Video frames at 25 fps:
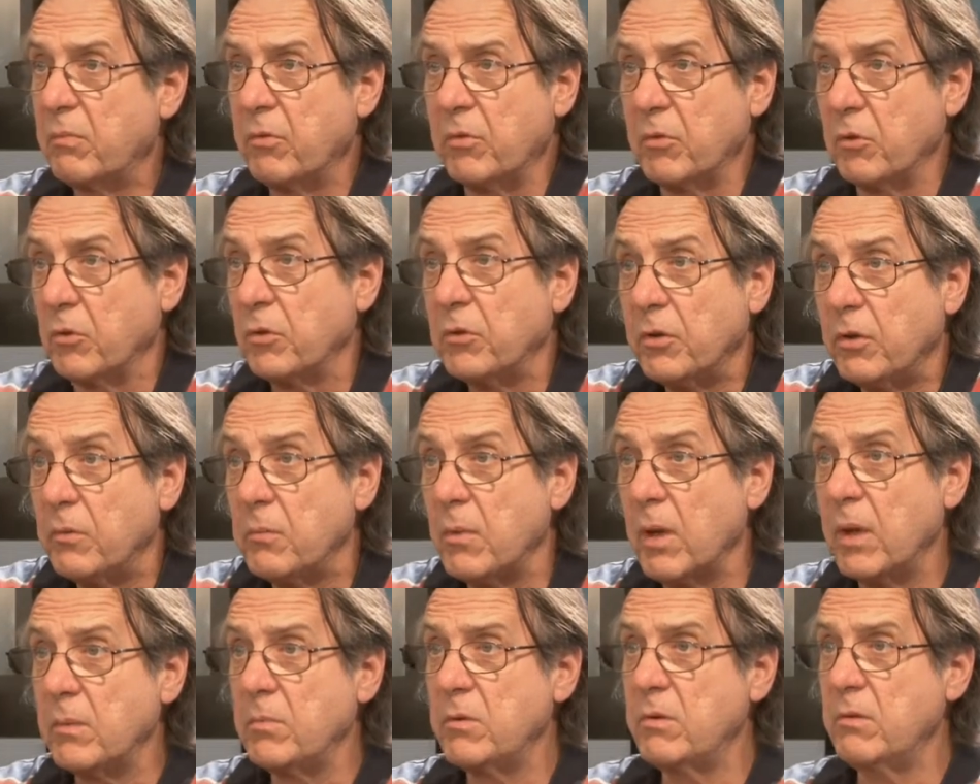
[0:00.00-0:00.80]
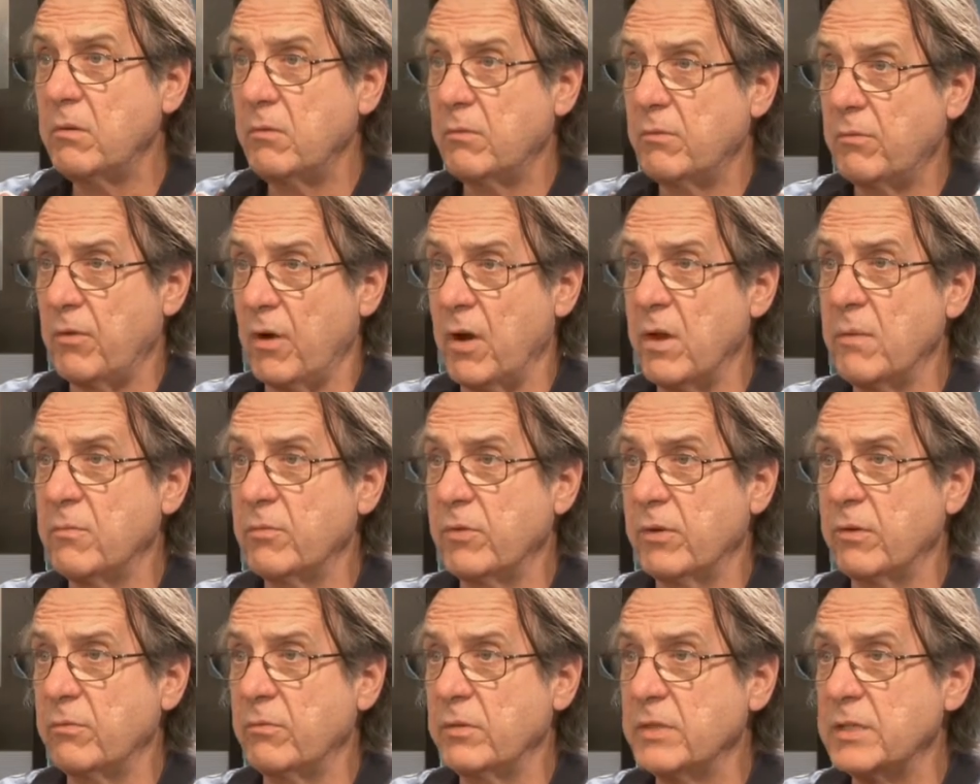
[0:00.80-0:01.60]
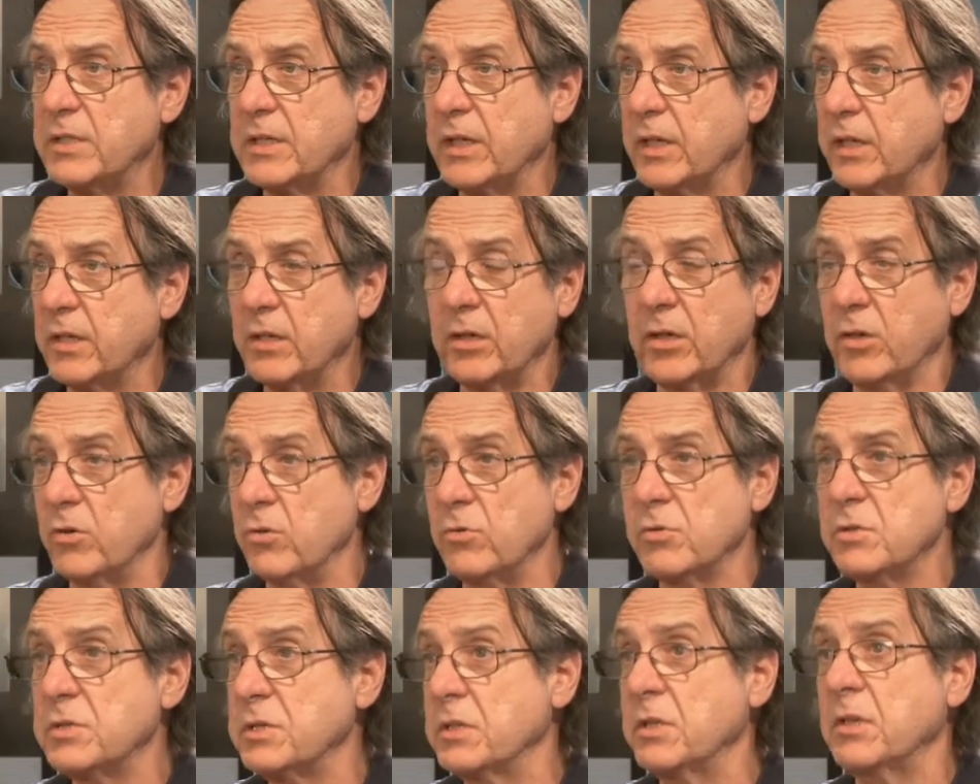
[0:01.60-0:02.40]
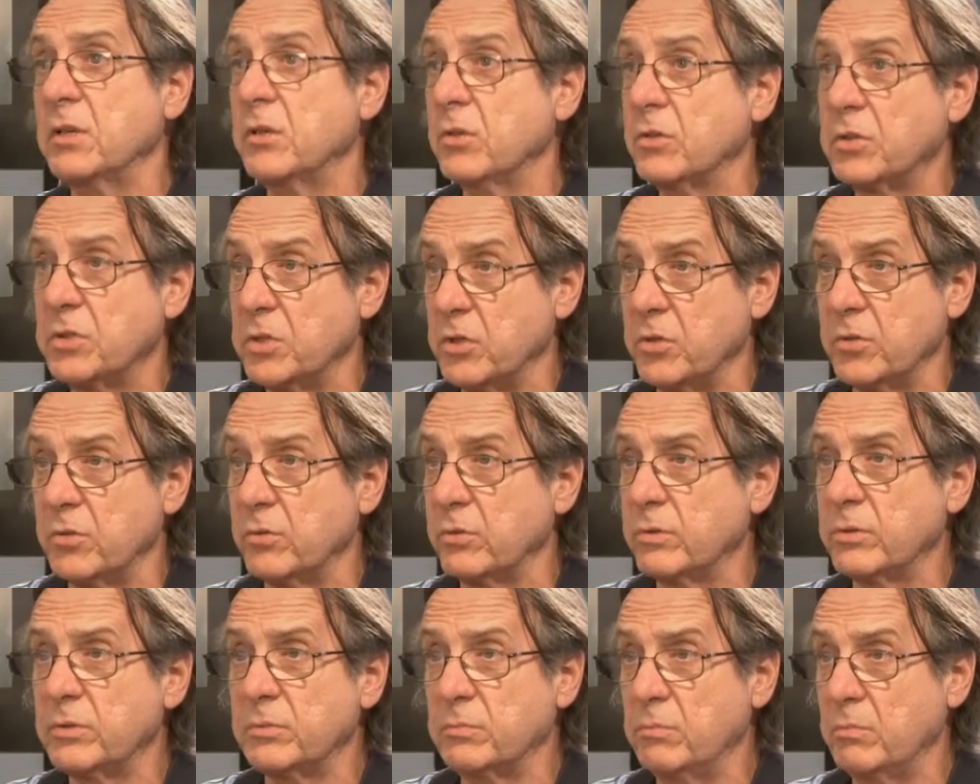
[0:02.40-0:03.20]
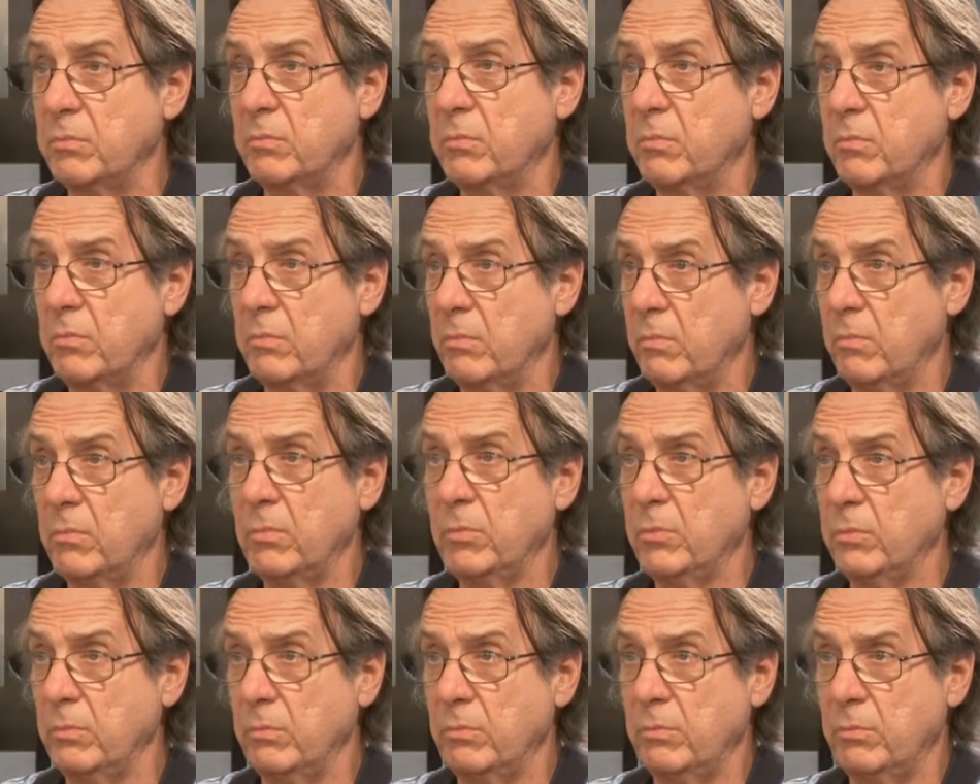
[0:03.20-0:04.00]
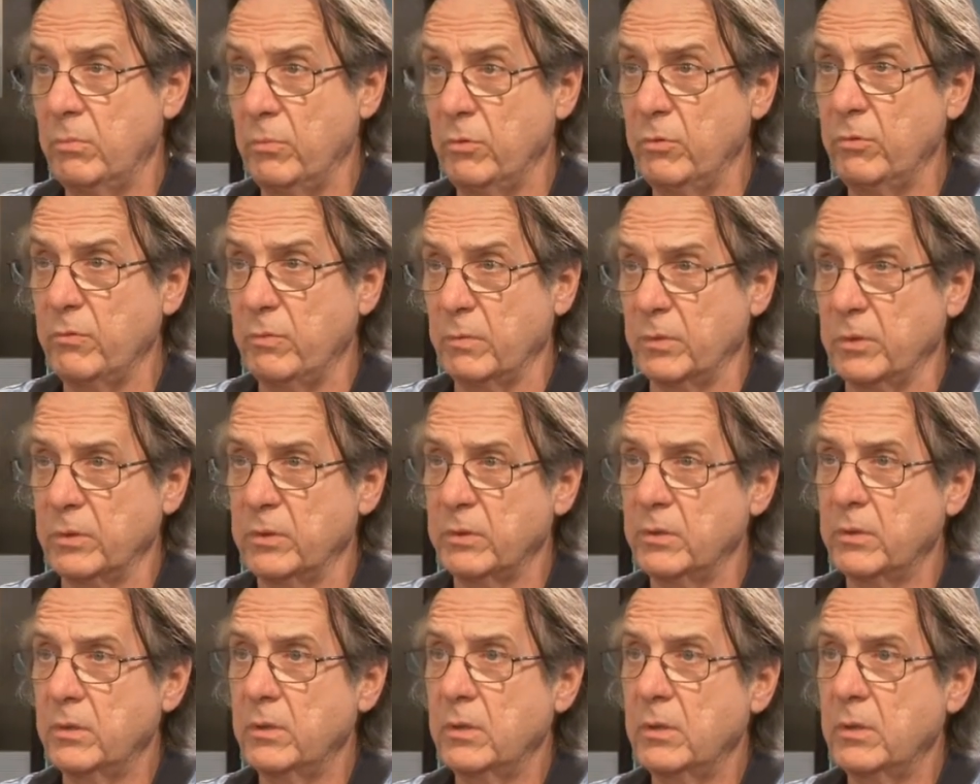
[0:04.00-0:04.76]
30 maybe frames every second, and you see continuous movement.